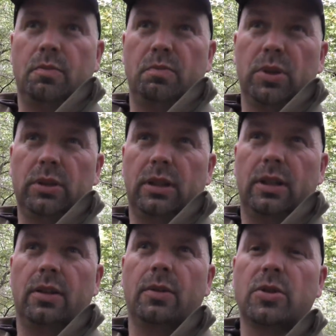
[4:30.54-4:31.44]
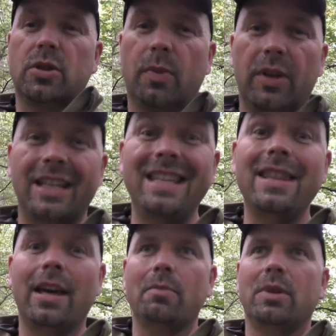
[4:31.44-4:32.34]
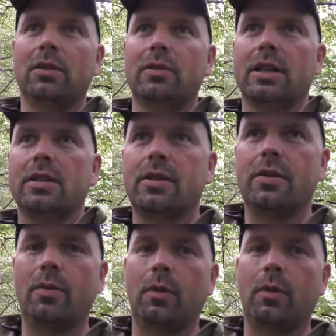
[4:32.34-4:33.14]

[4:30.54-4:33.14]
But there was something in that mill race